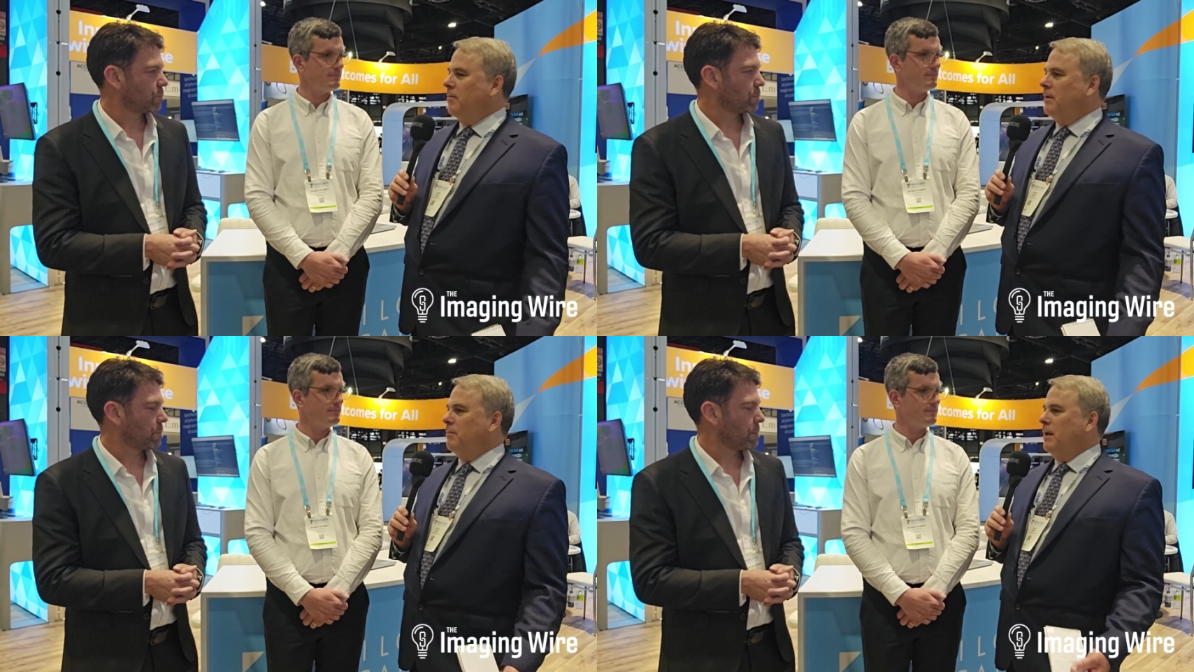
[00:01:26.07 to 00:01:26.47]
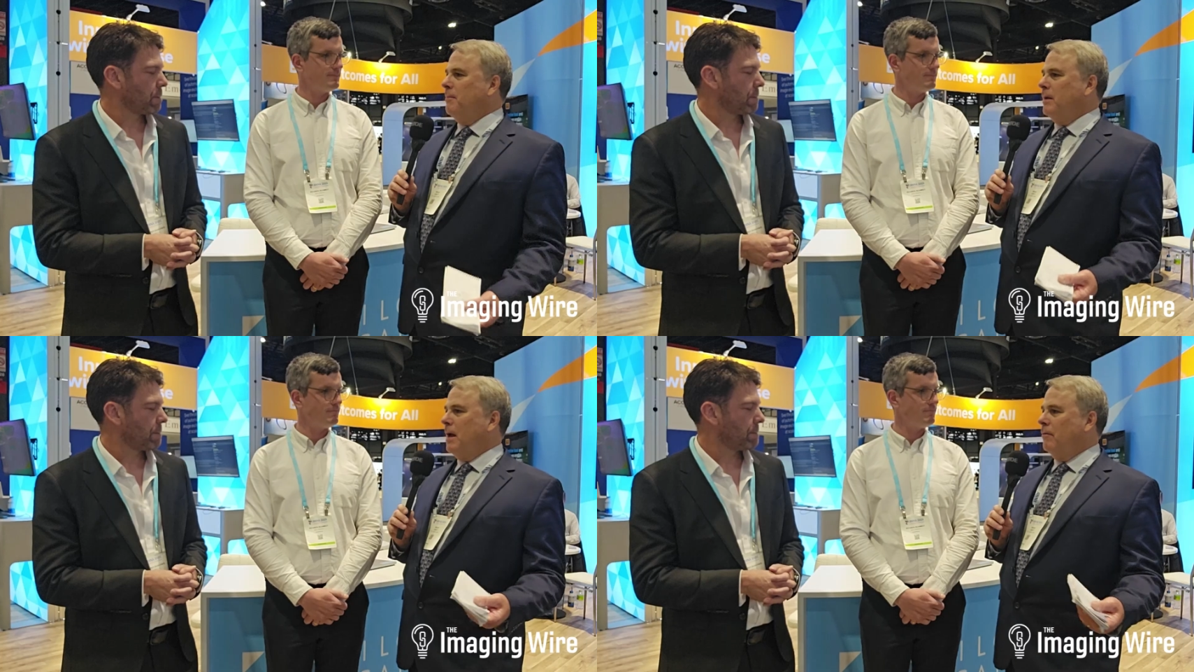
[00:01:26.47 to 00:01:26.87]
Speaker 1: and then
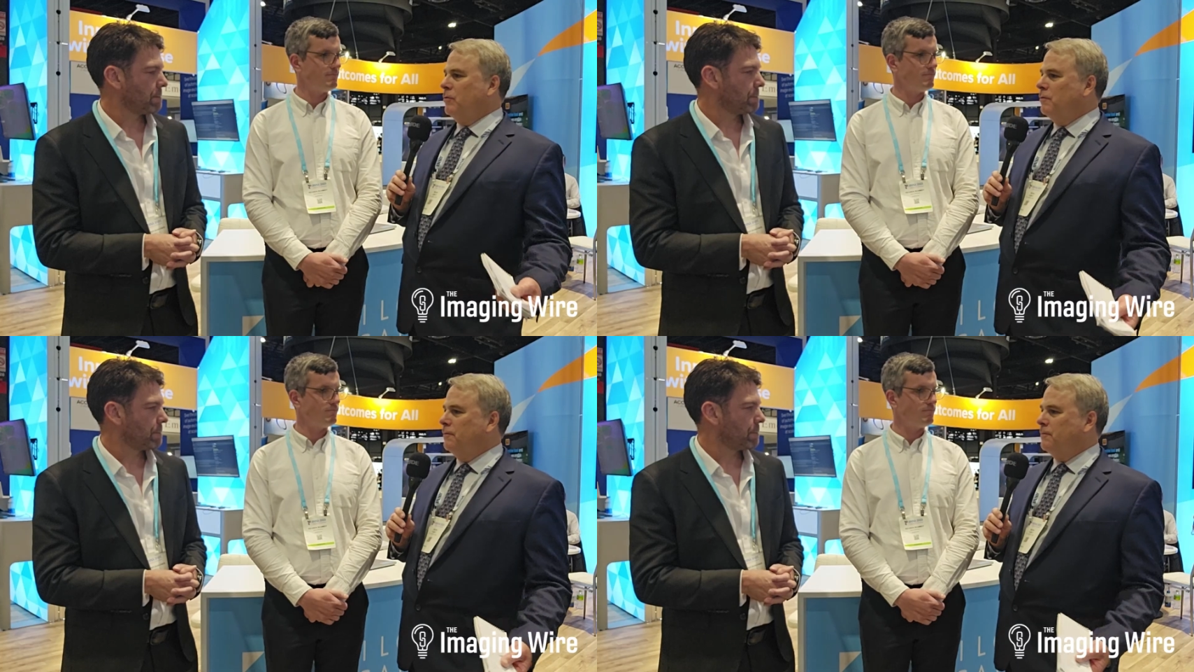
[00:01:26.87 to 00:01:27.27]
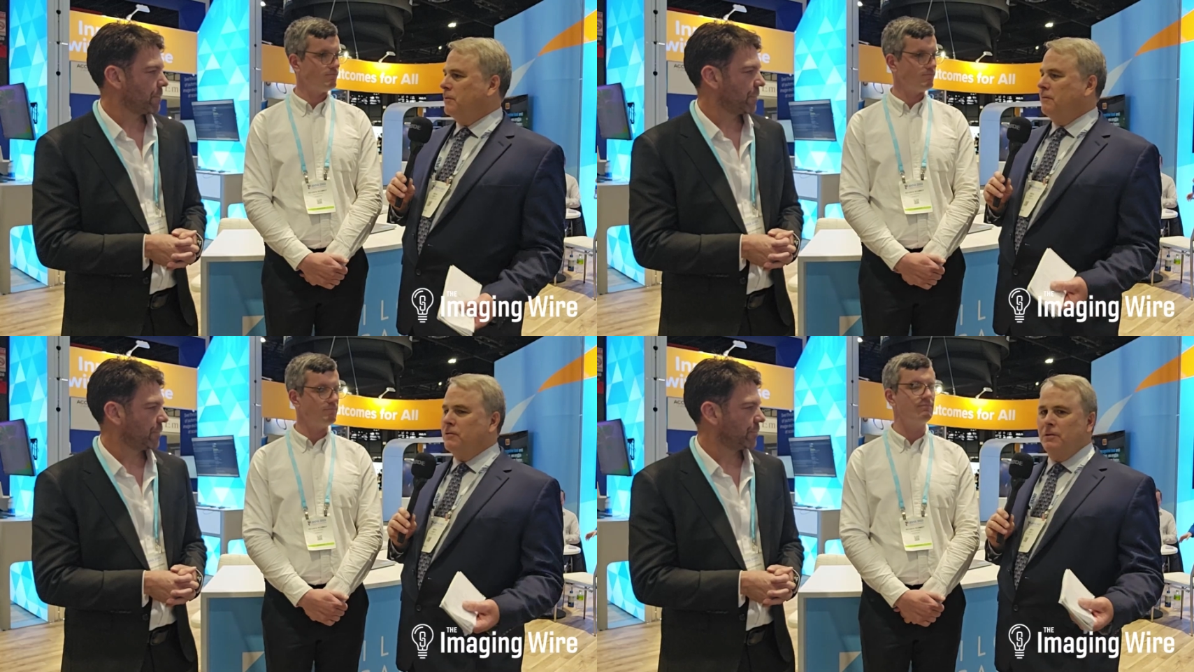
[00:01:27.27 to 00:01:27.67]
maybe how you've
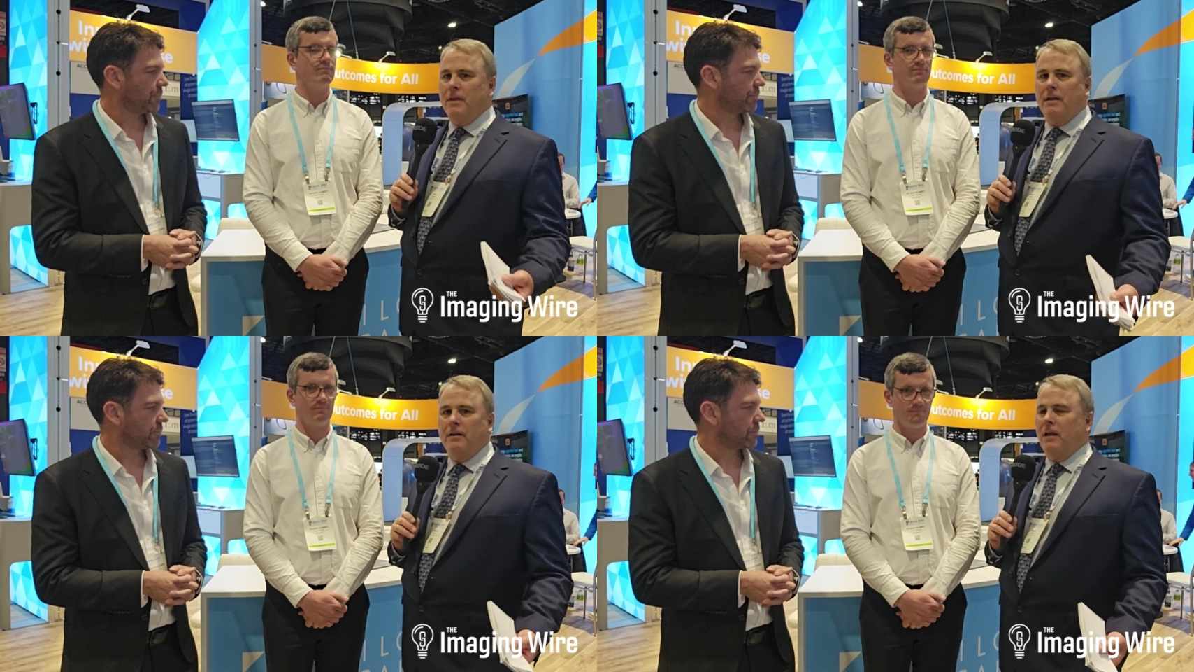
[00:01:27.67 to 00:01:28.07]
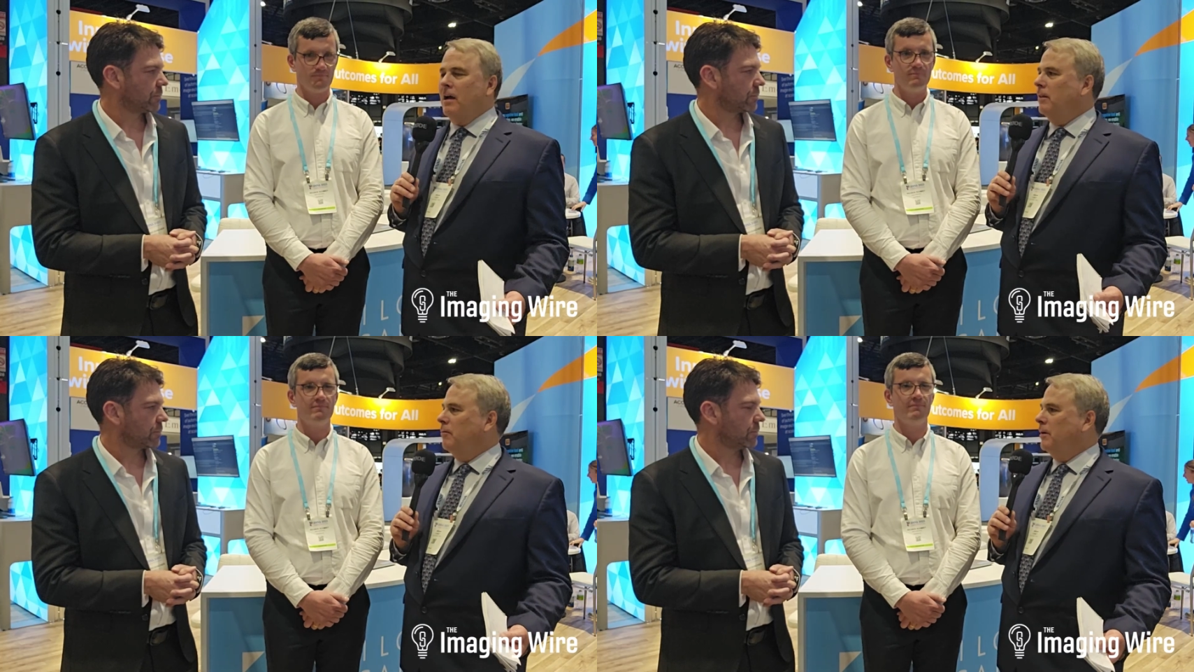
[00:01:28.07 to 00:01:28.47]
you've turned that into
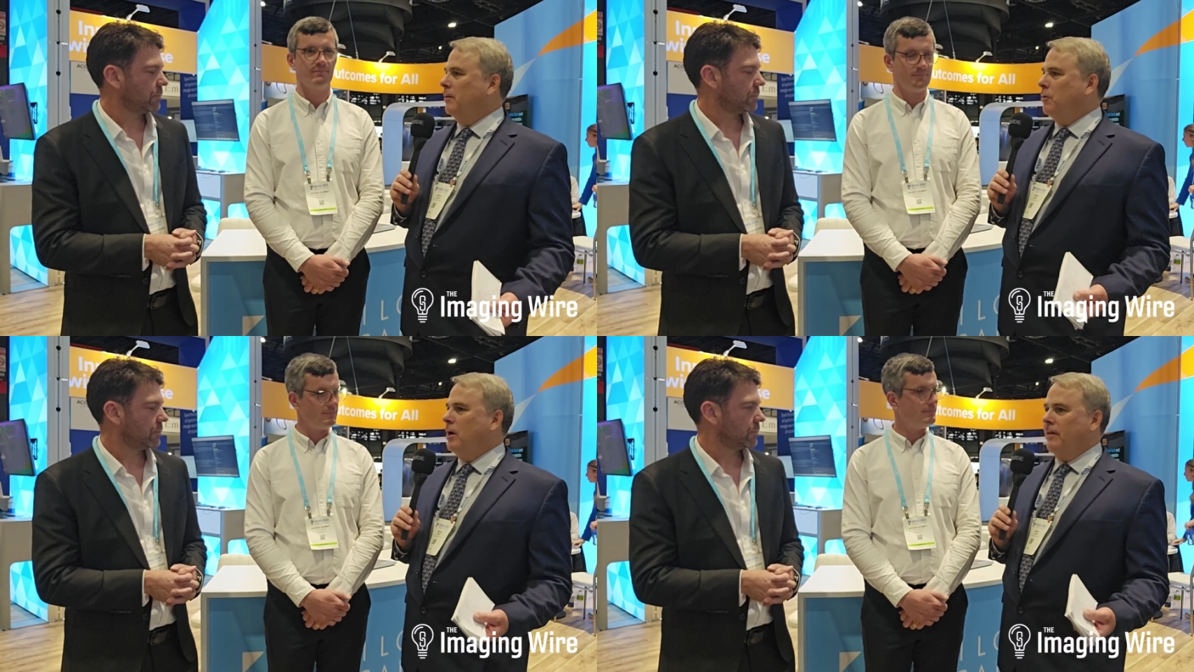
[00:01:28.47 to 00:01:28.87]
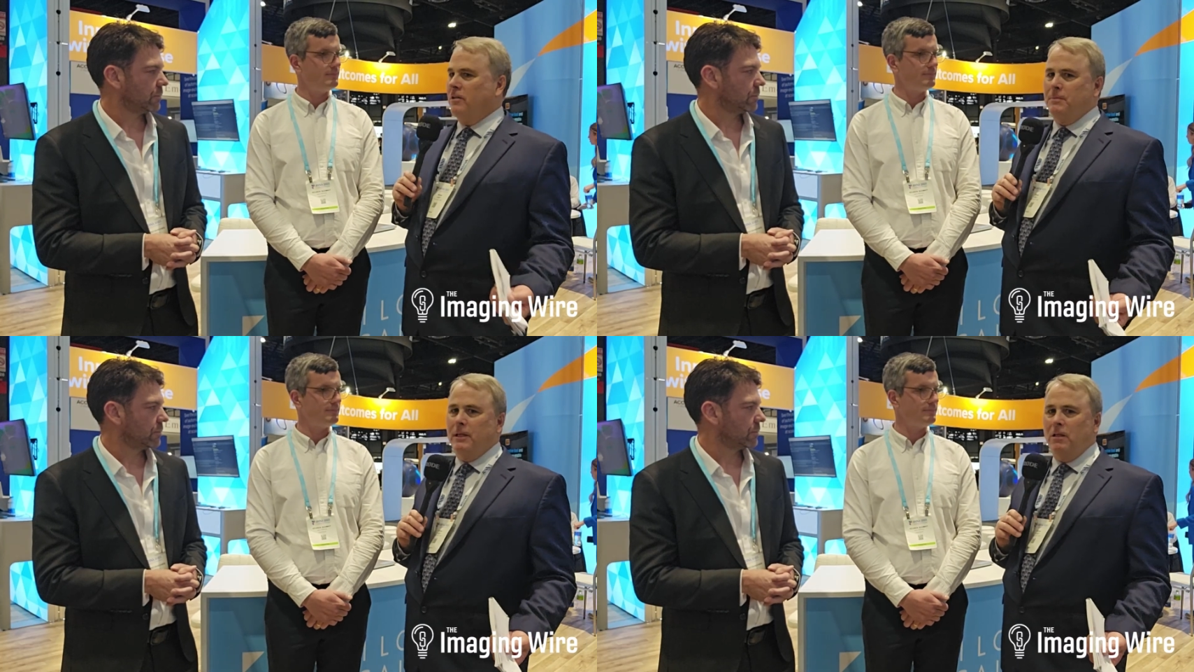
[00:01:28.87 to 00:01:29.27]
Kailo Air, the product
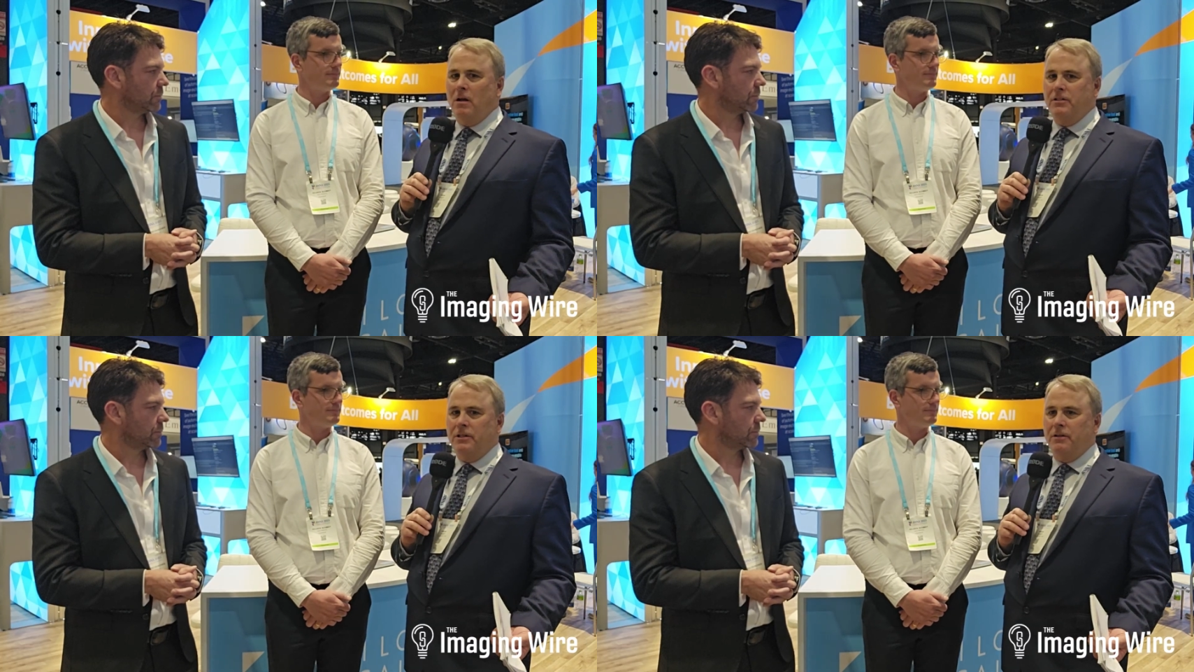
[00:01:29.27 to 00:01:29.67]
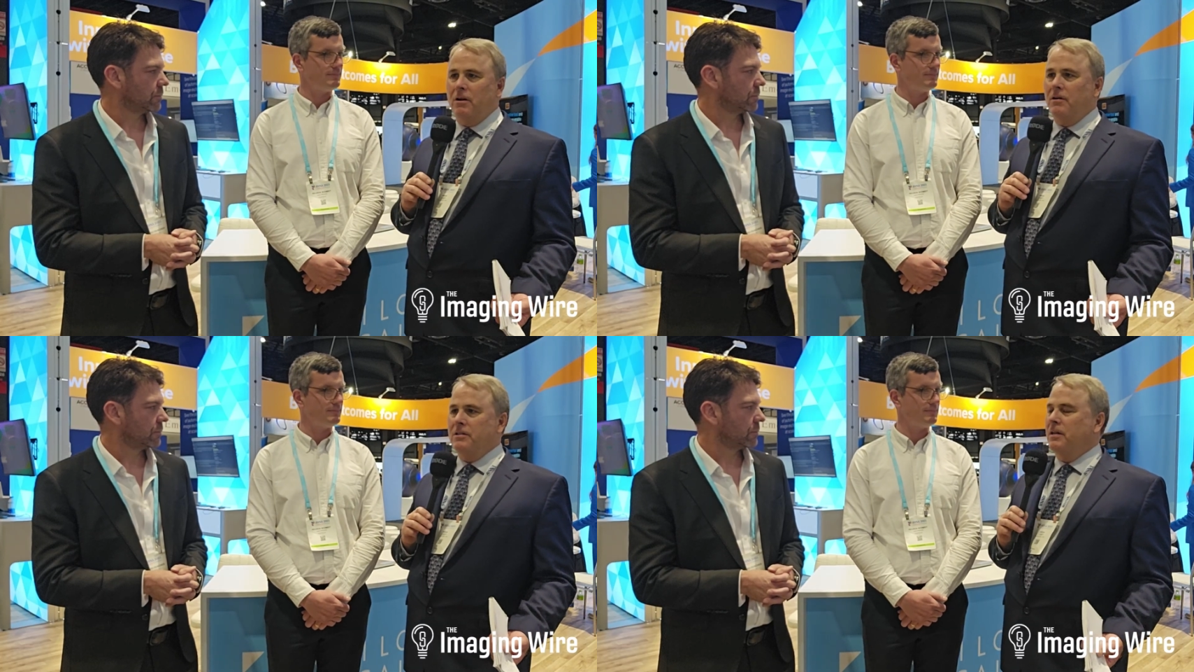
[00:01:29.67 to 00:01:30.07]
that's being launched here at
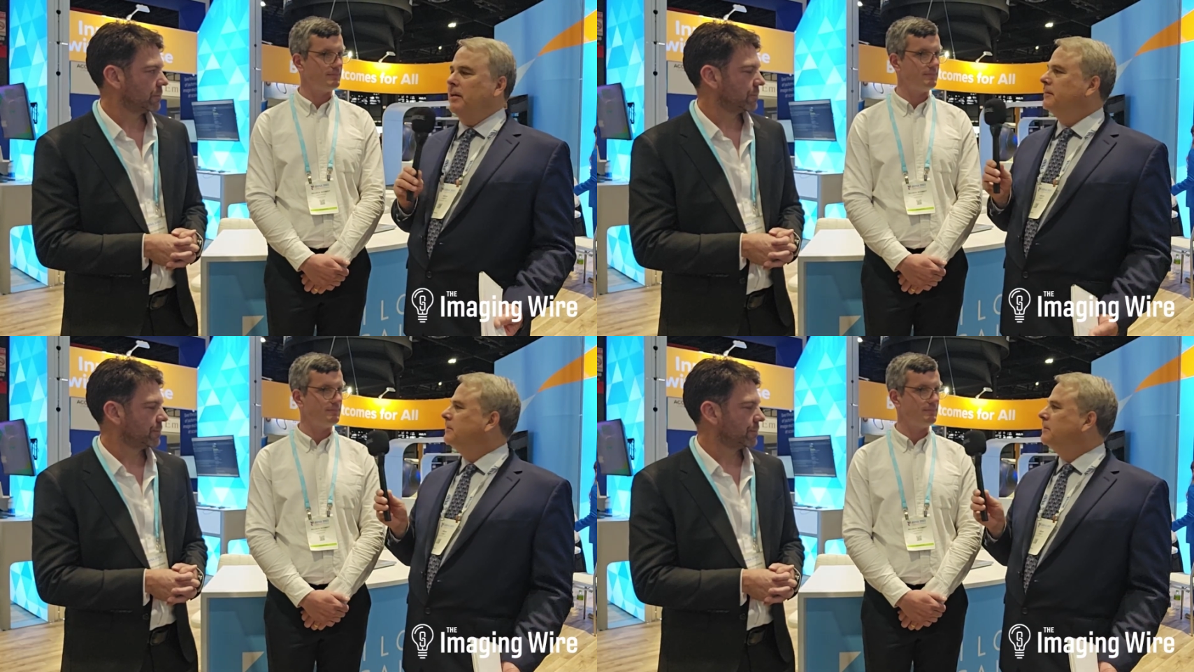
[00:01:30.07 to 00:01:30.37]
RSNA?